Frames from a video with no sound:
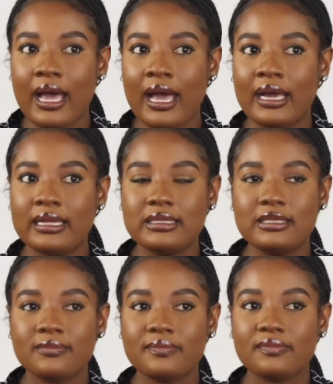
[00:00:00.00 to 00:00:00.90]
And
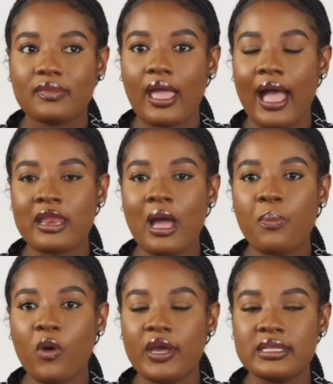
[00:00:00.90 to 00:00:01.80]
at that
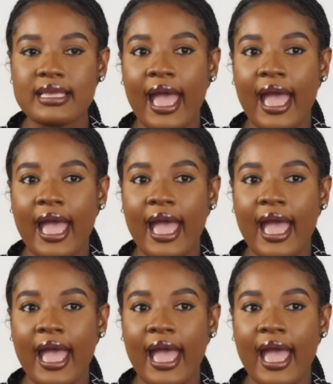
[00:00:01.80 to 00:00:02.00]
point,